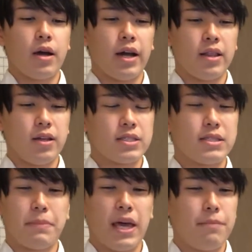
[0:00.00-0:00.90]
"I lost
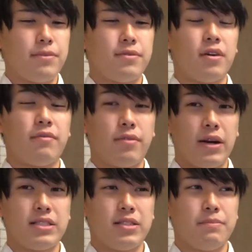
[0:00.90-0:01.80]
the paper of a
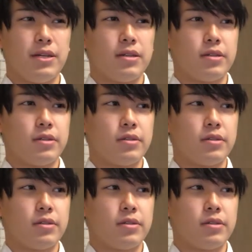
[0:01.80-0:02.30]
recipe."